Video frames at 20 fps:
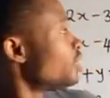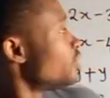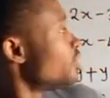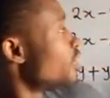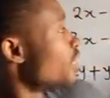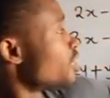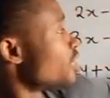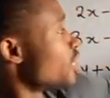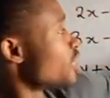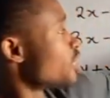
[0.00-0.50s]

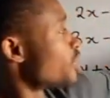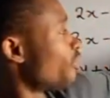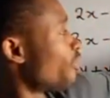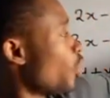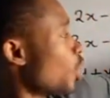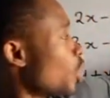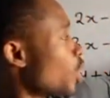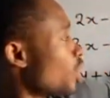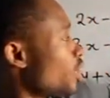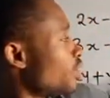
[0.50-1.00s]
This is
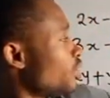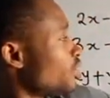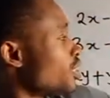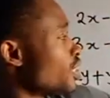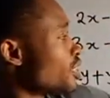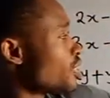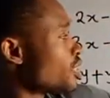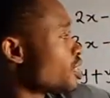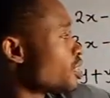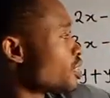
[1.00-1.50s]
4,
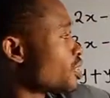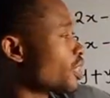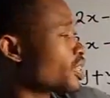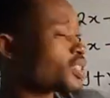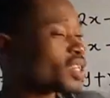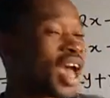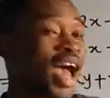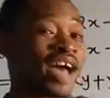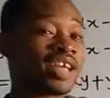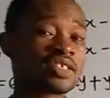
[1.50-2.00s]
this is
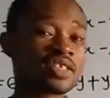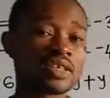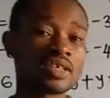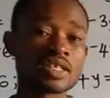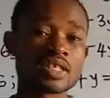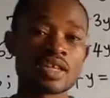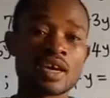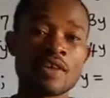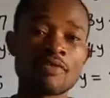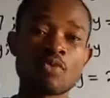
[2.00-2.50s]
6. Ask
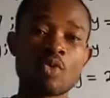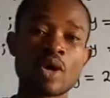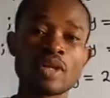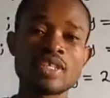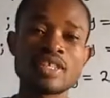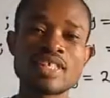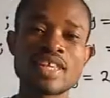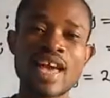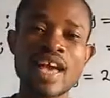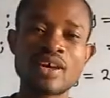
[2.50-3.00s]
yourself, what
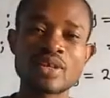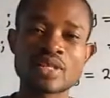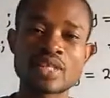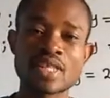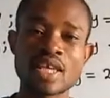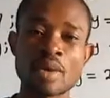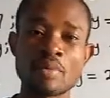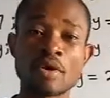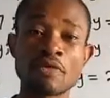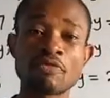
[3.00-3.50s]
is the
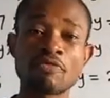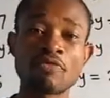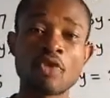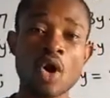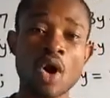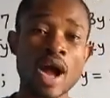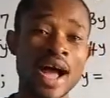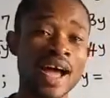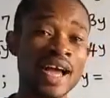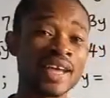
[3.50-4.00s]
LCM of
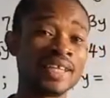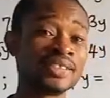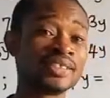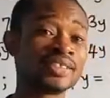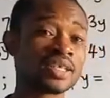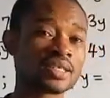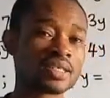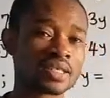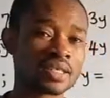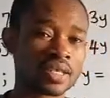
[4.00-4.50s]
4
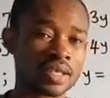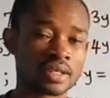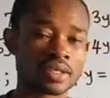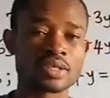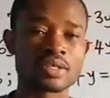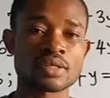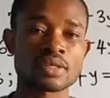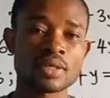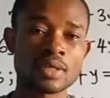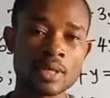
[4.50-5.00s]
and
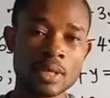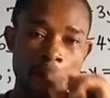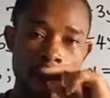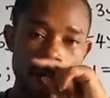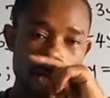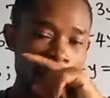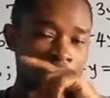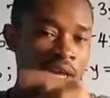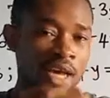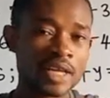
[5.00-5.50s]
6?
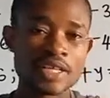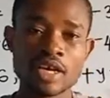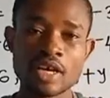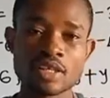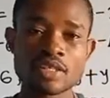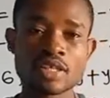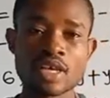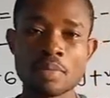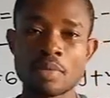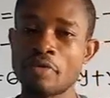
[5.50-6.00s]
And the
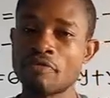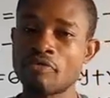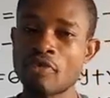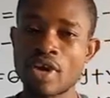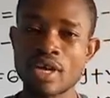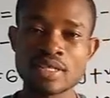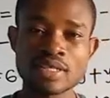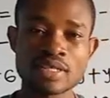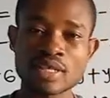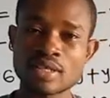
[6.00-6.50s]
LCM of
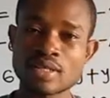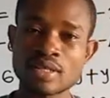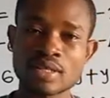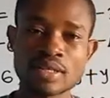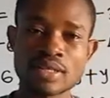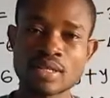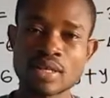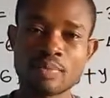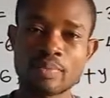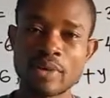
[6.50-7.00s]
4 and 6
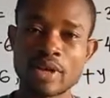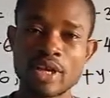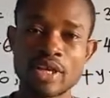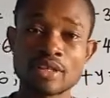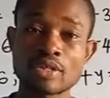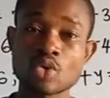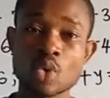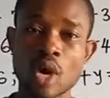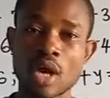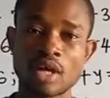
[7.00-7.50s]
is
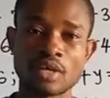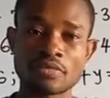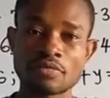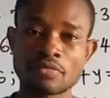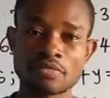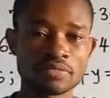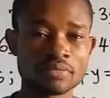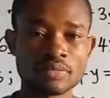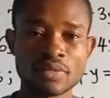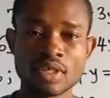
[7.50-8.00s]
simply
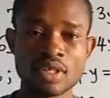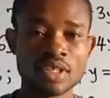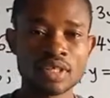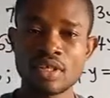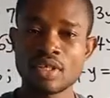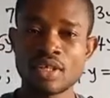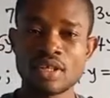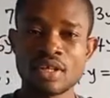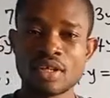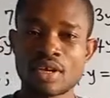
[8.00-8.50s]
12.
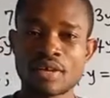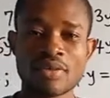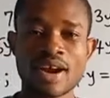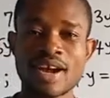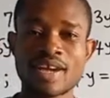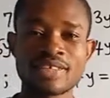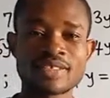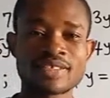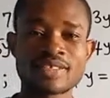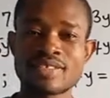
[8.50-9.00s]

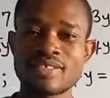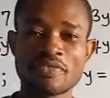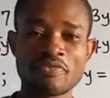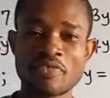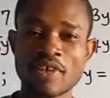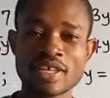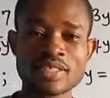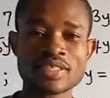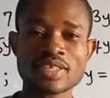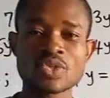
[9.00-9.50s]
Alright, the
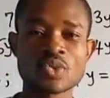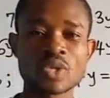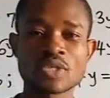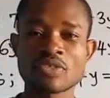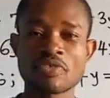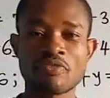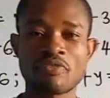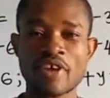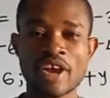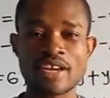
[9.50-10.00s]
fastest way
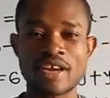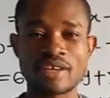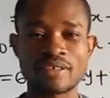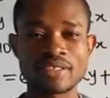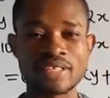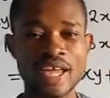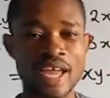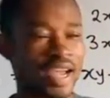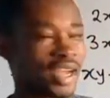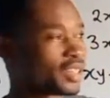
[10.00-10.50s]
to find
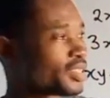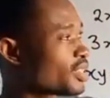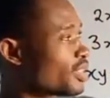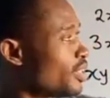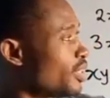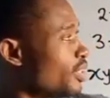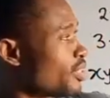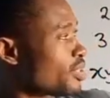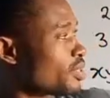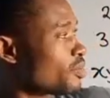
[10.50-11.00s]
out that
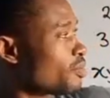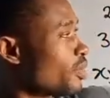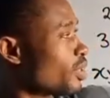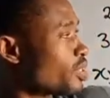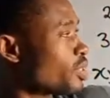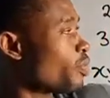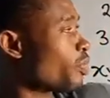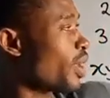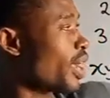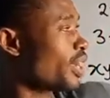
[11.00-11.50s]
is
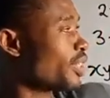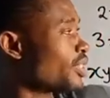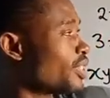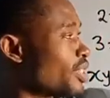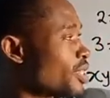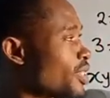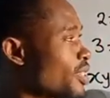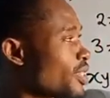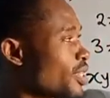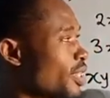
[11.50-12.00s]
multiply
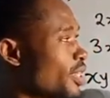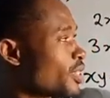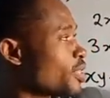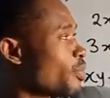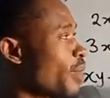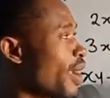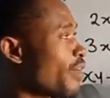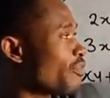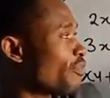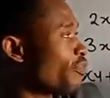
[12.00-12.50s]
this
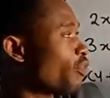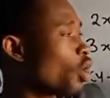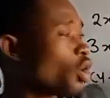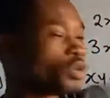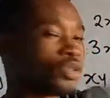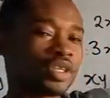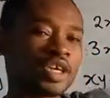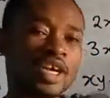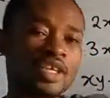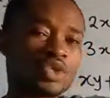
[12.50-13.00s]
6 by
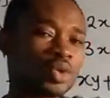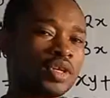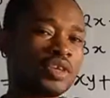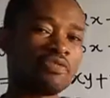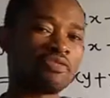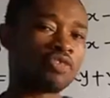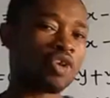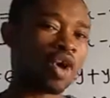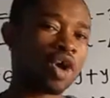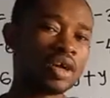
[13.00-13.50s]
4, you get
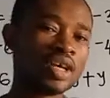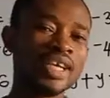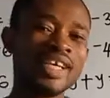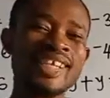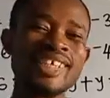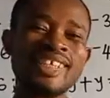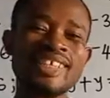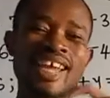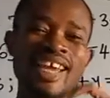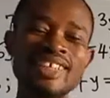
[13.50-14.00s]
24.
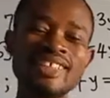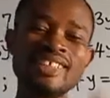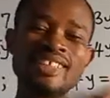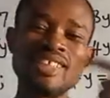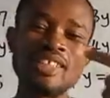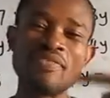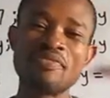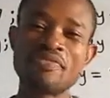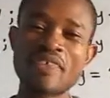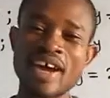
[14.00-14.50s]
Then
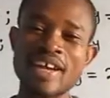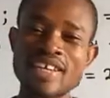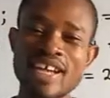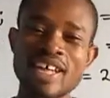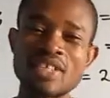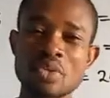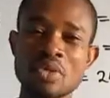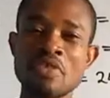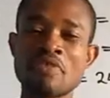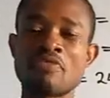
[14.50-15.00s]
divide
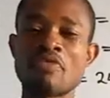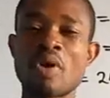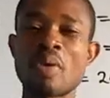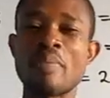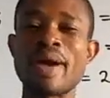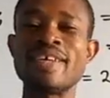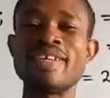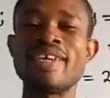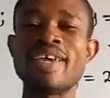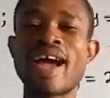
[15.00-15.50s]
that 24
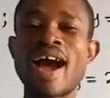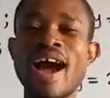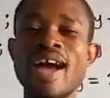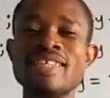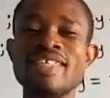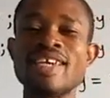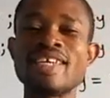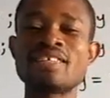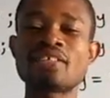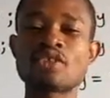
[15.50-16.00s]
by the
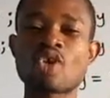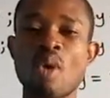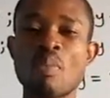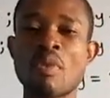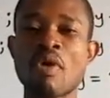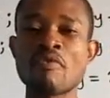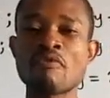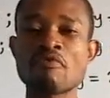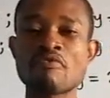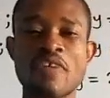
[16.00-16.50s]
highest
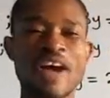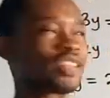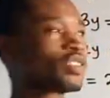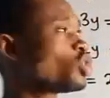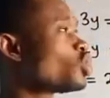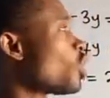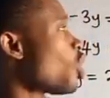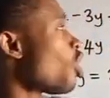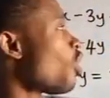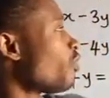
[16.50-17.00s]
common
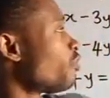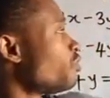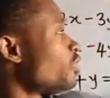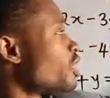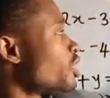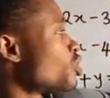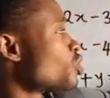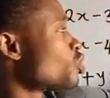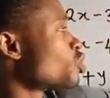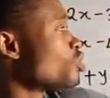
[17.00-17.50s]
factor of
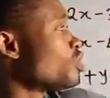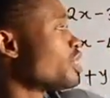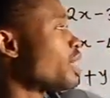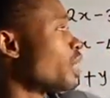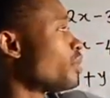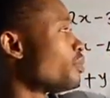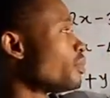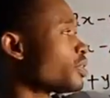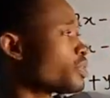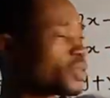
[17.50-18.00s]
these two
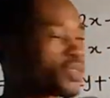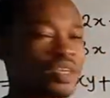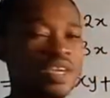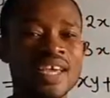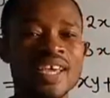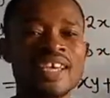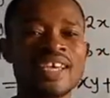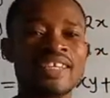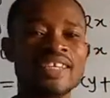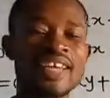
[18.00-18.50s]

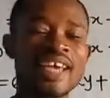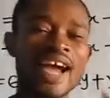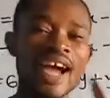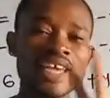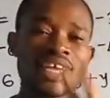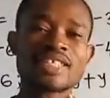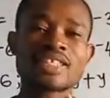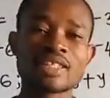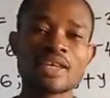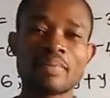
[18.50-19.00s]
numbers. The
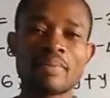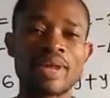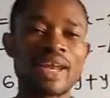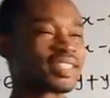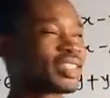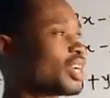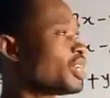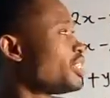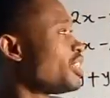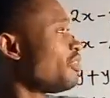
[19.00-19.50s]
highest number
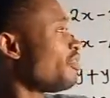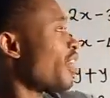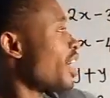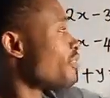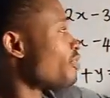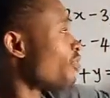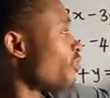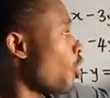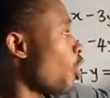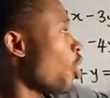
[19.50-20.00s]
that can
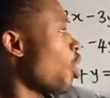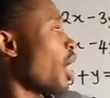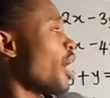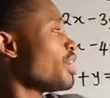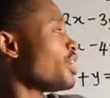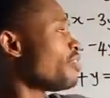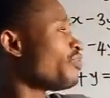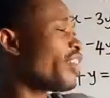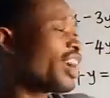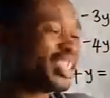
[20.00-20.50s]
divide 4
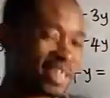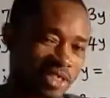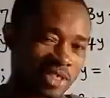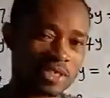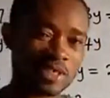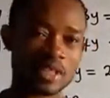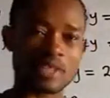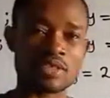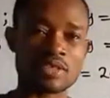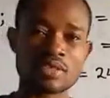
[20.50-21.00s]
and divide
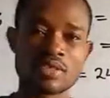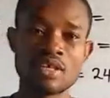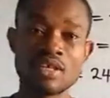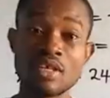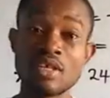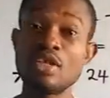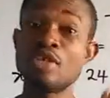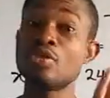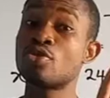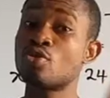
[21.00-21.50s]

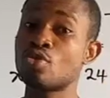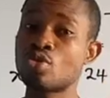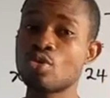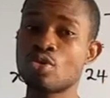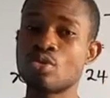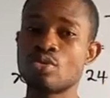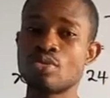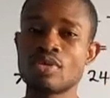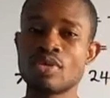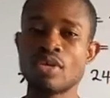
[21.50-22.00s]
6 is
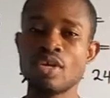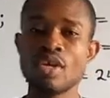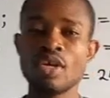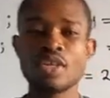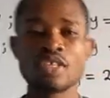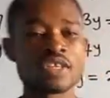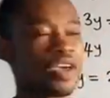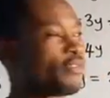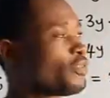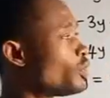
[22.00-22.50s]
2.
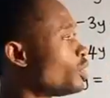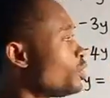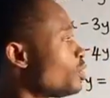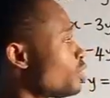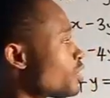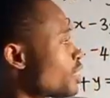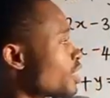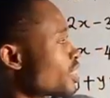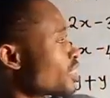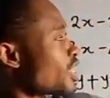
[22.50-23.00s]
So if you do
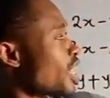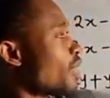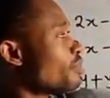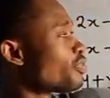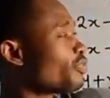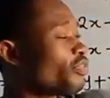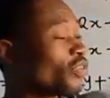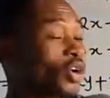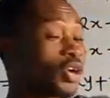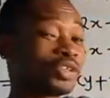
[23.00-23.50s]
6
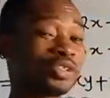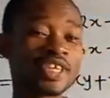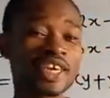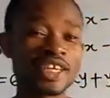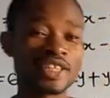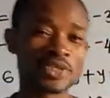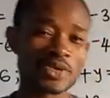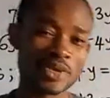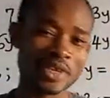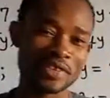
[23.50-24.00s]
times 4, you
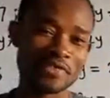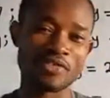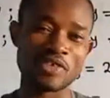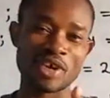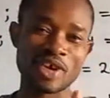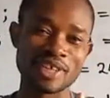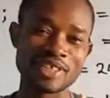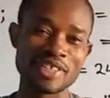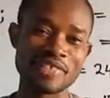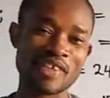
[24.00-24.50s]
get
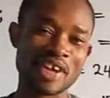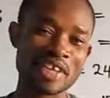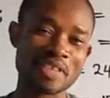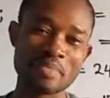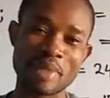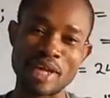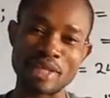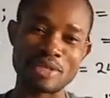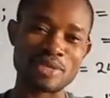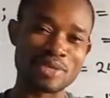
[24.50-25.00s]
24,
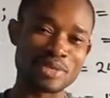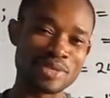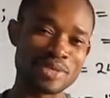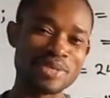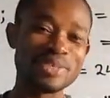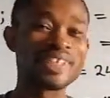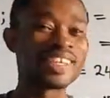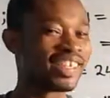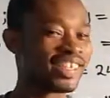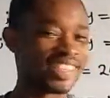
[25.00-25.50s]
divided by 2,
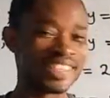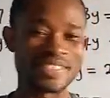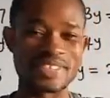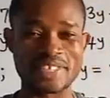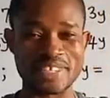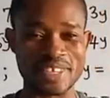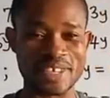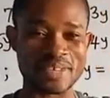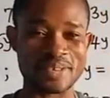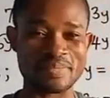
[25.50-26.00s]
you get the
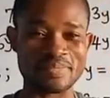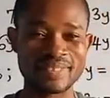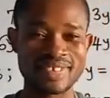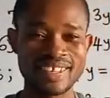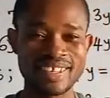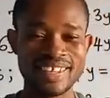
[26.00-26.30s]
LCM.